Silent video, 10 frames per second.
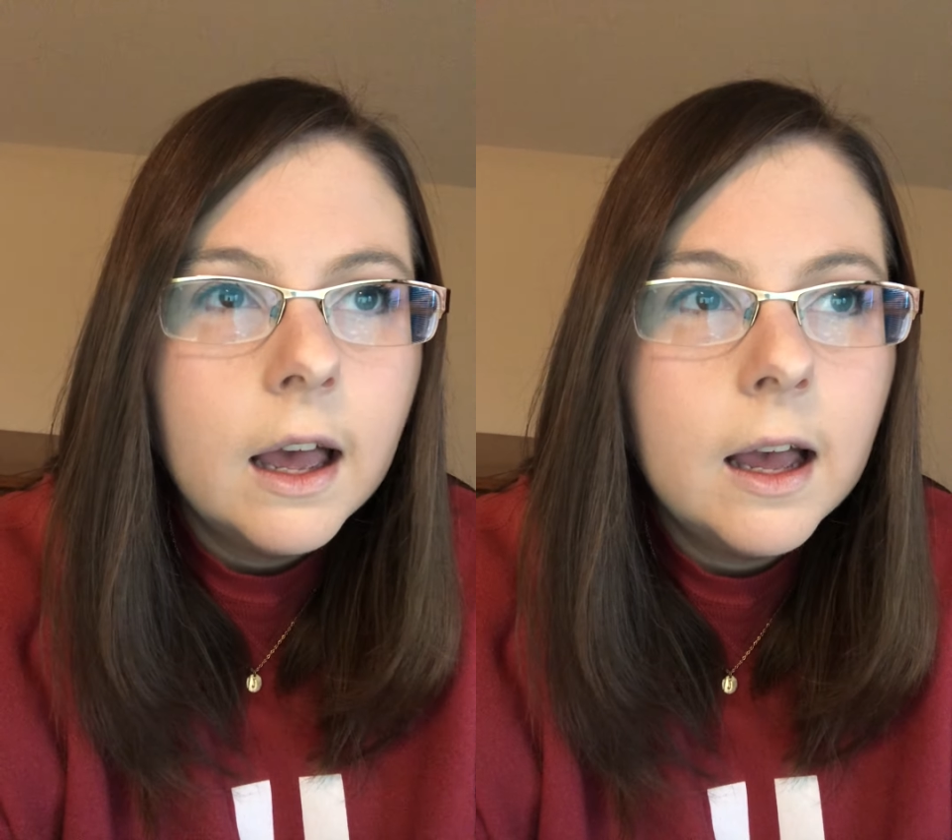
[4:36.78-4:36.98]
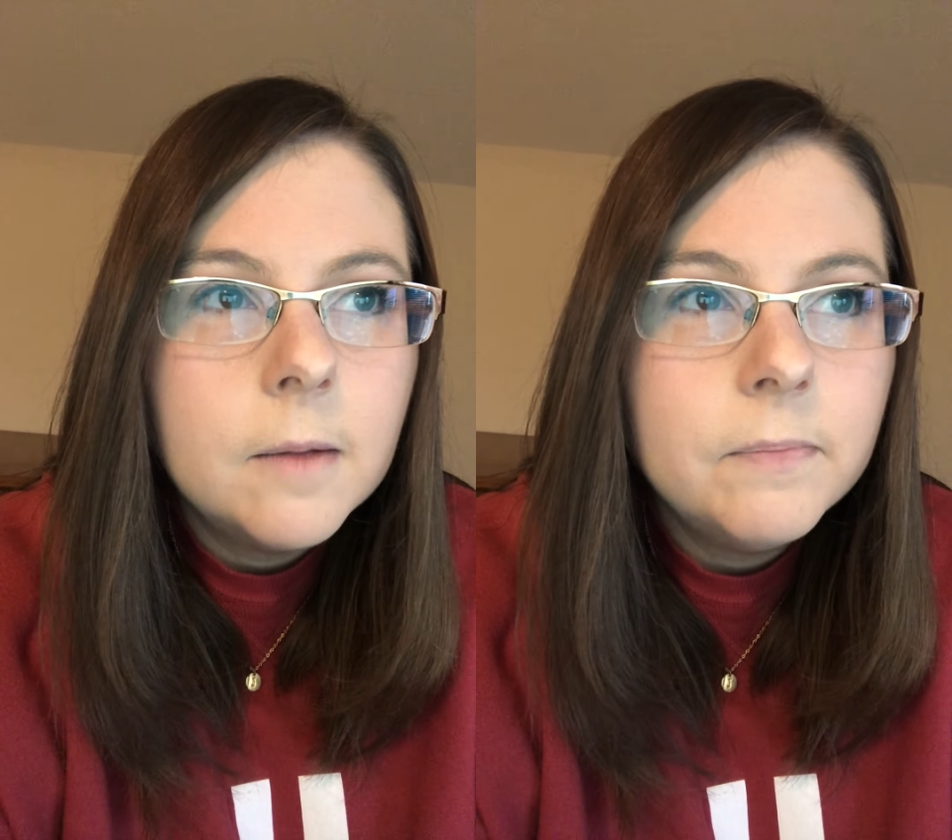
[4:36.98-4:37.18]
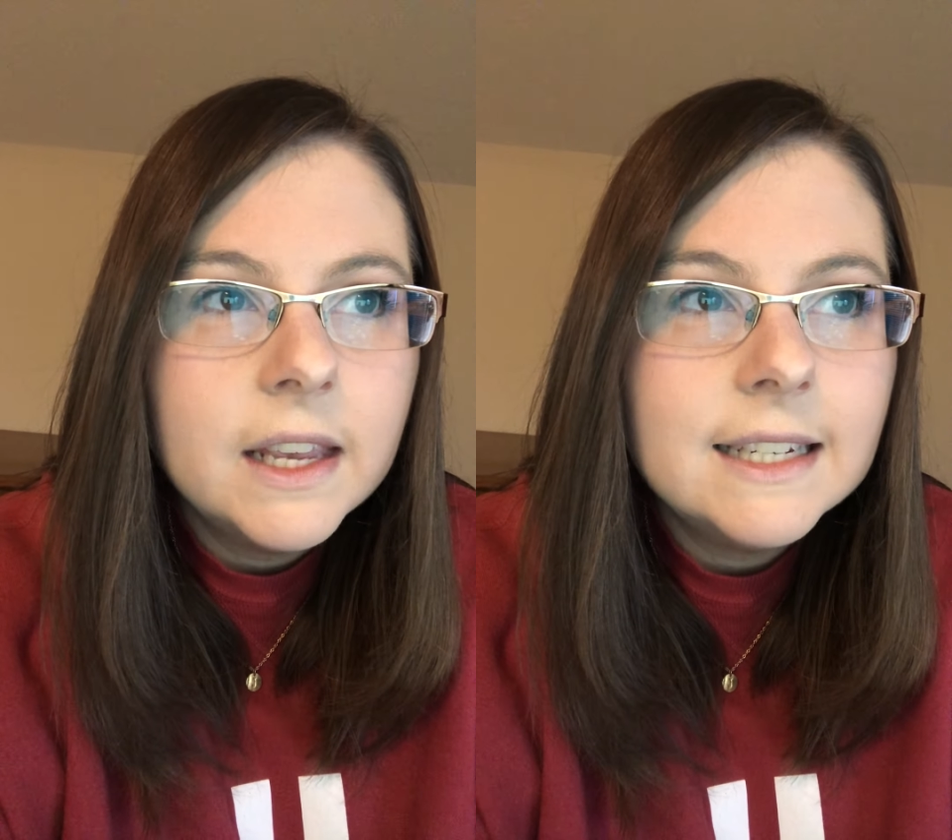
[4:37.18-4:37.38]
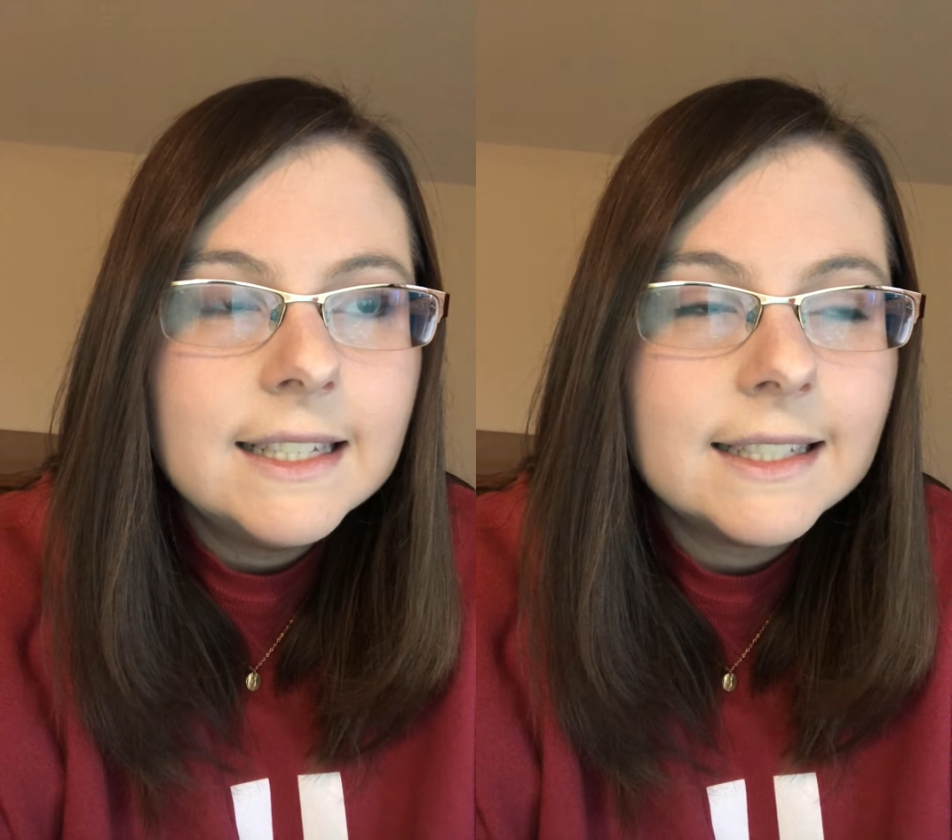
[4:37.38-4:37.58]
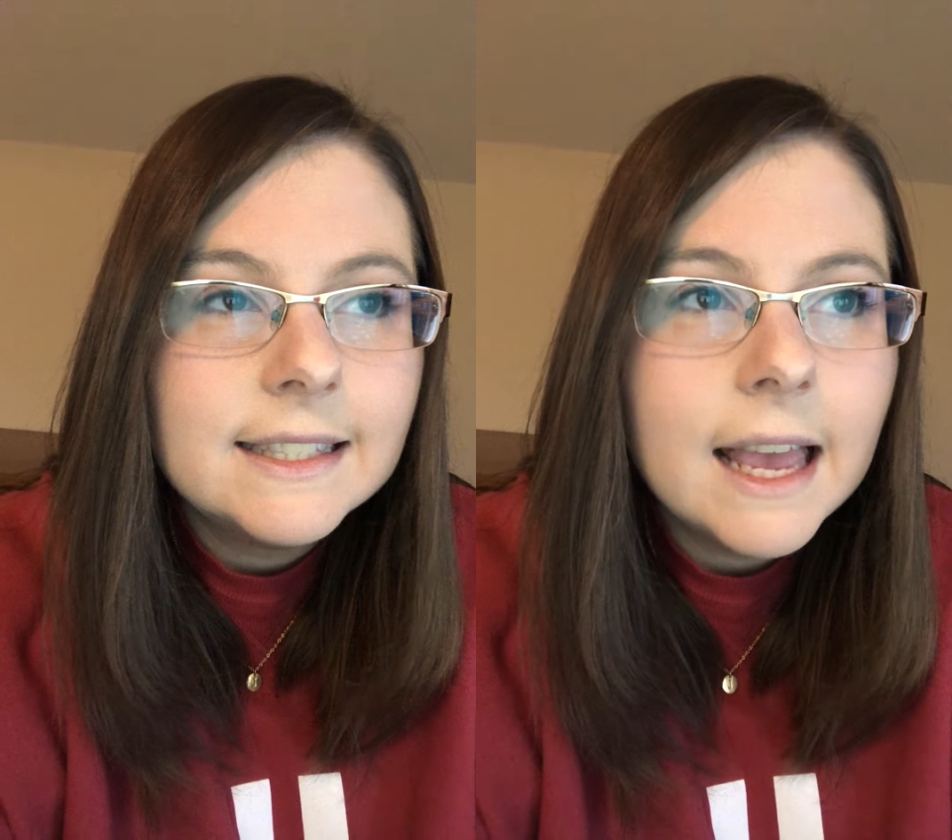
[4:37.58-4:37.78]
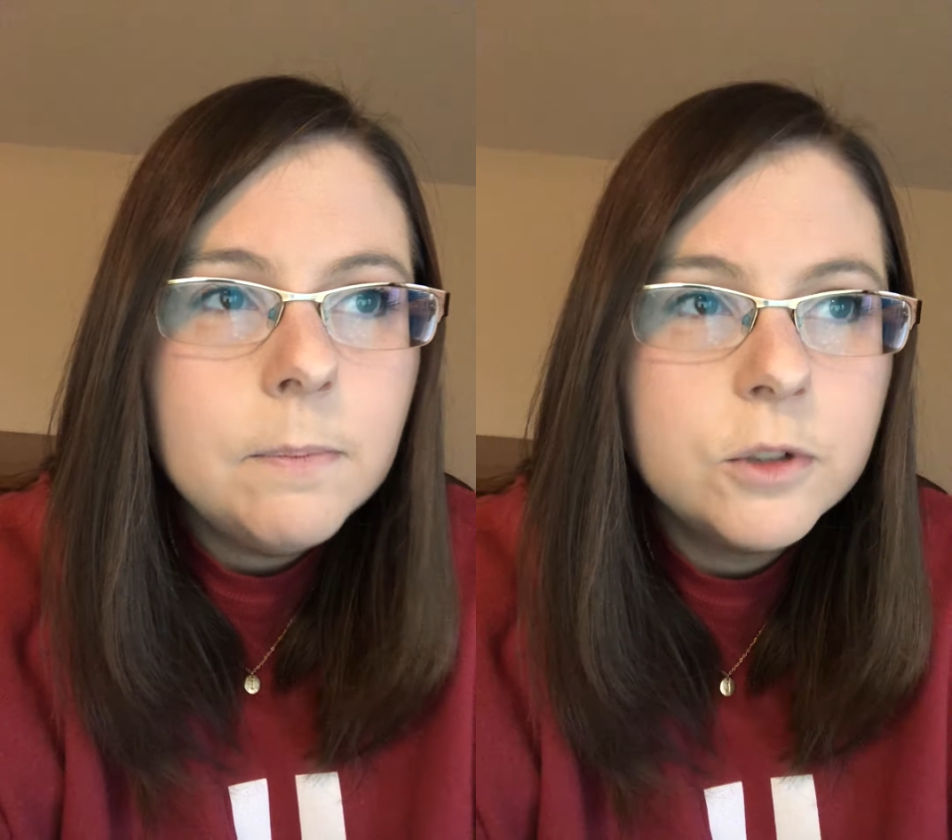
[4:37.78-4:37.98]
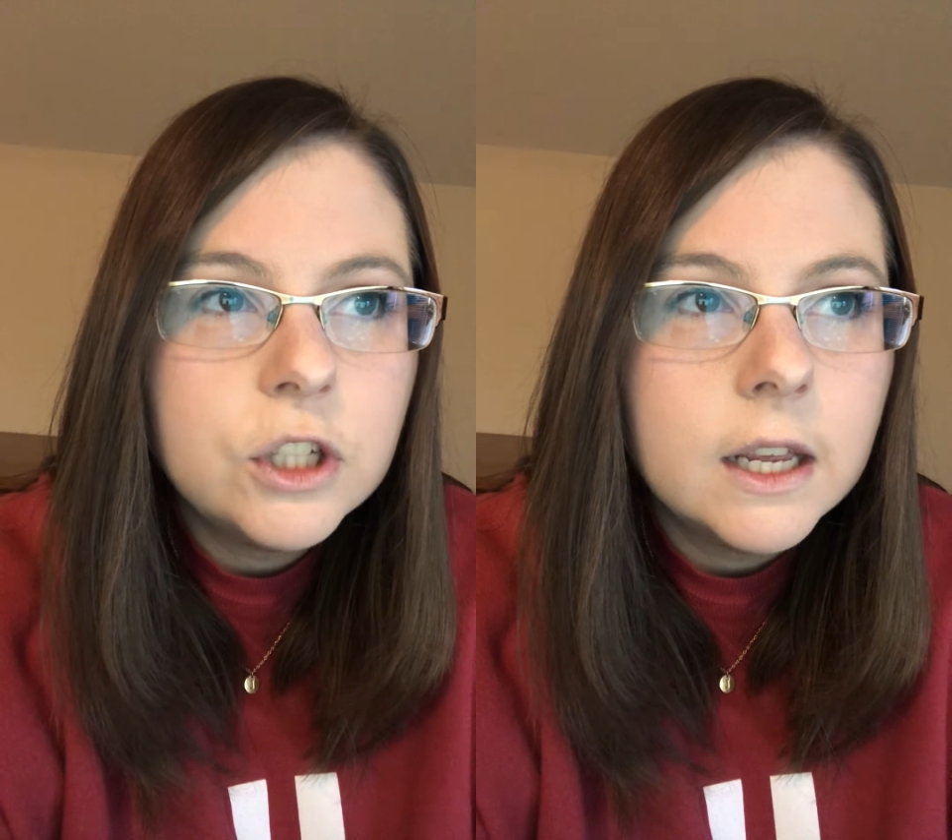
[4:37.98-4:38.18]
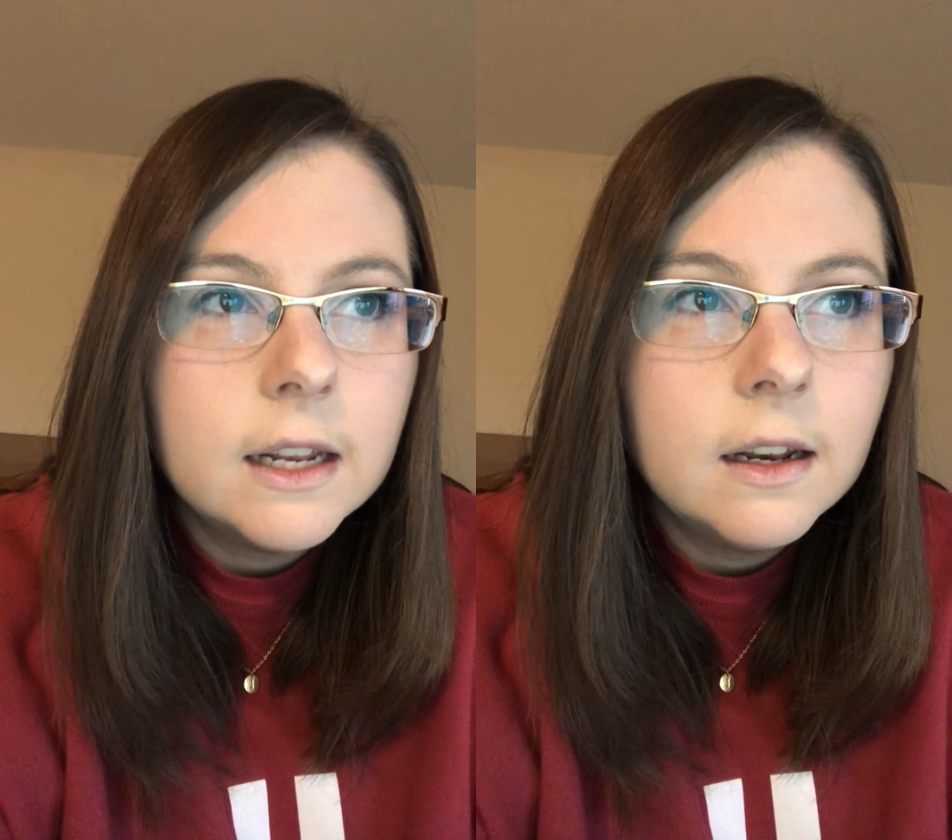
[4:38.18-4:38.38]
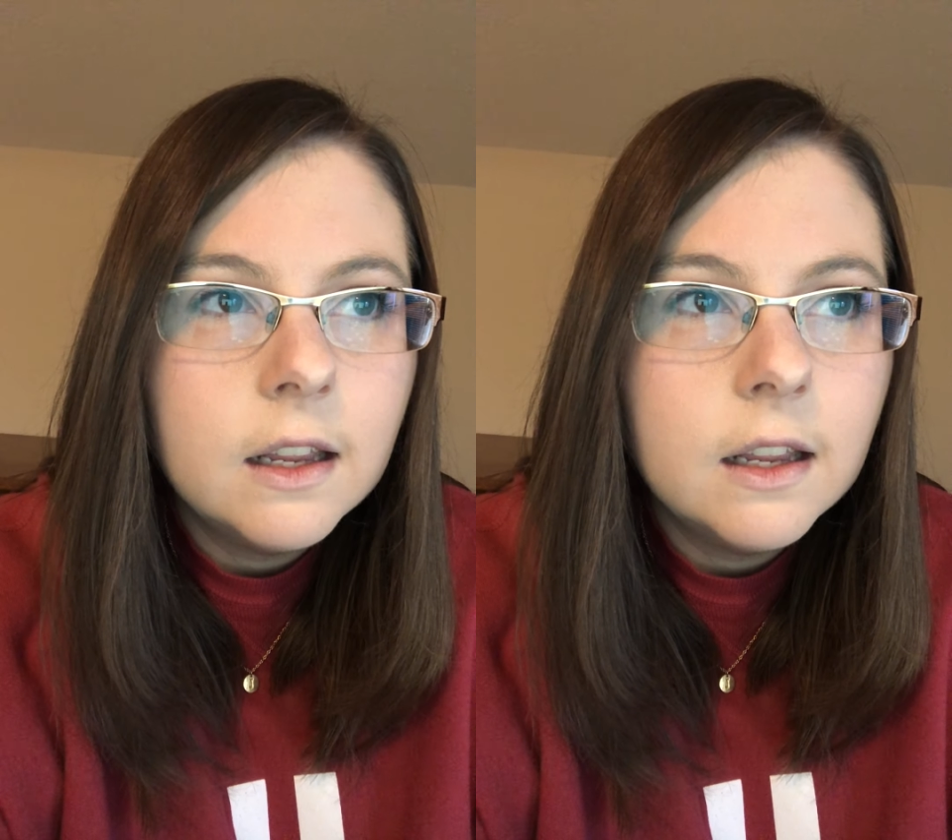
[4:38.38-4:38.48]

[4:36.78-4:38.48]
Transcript: Um, and deception,